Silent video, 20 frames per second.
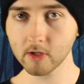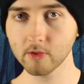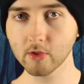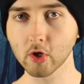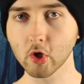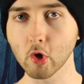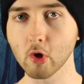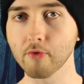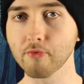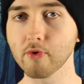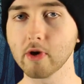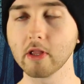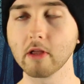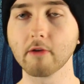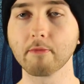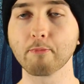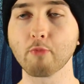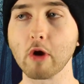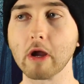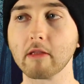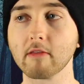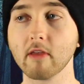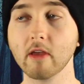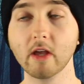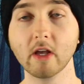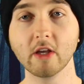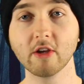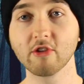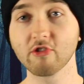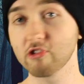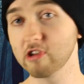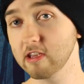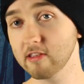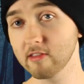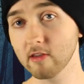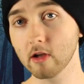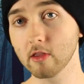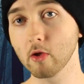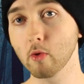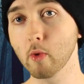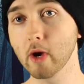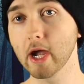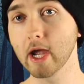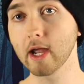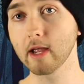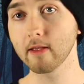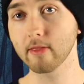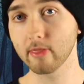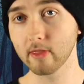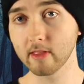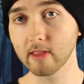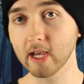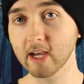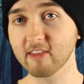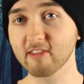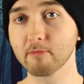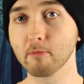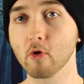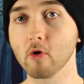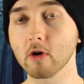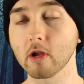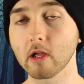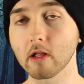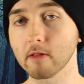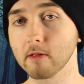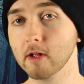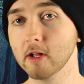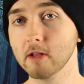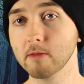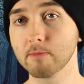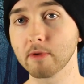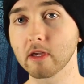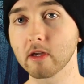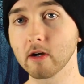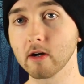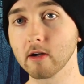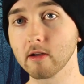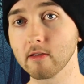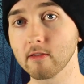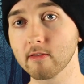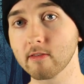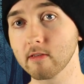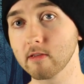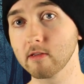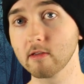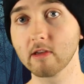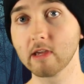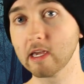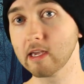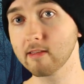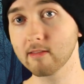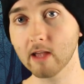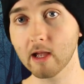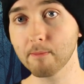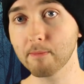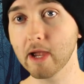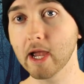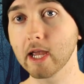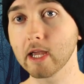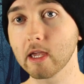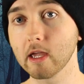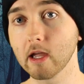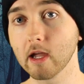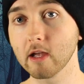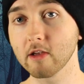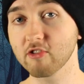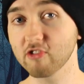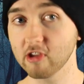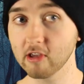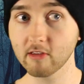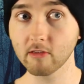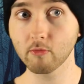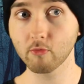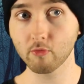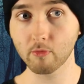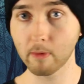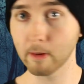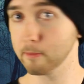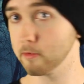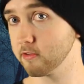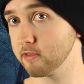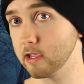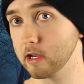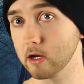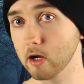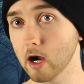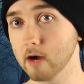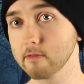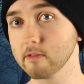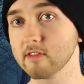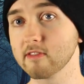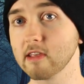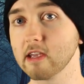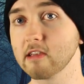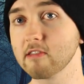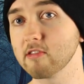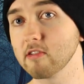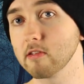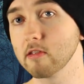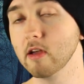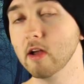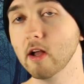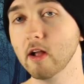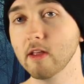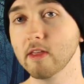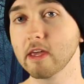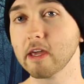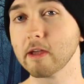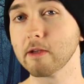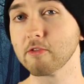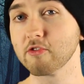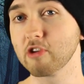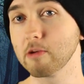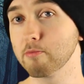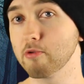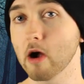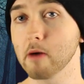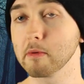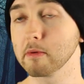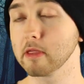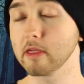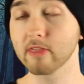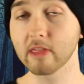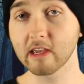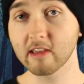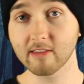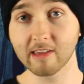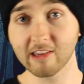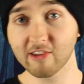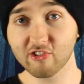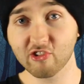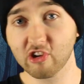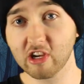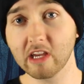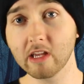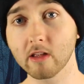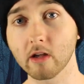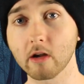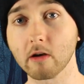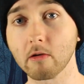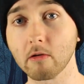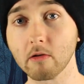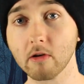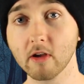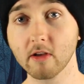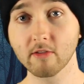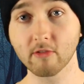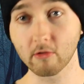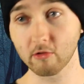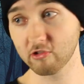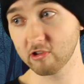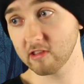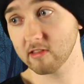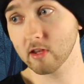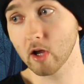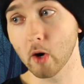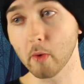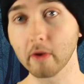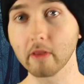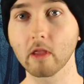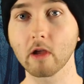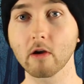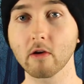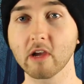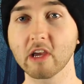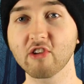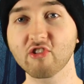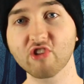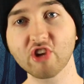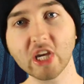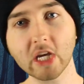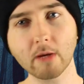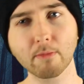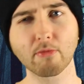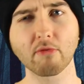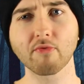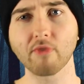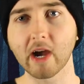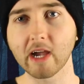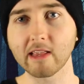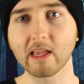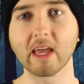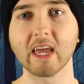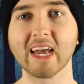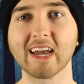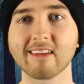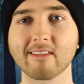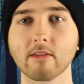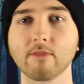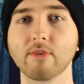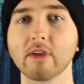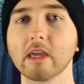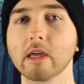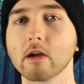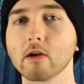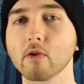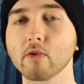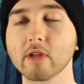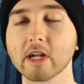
The girlfriend of Brent. She's on the way the next morning because he's not back yet. She remembers that conversation, and she probably thinks he's cheating on her. So she's going there, and she can provide that exit vehicle.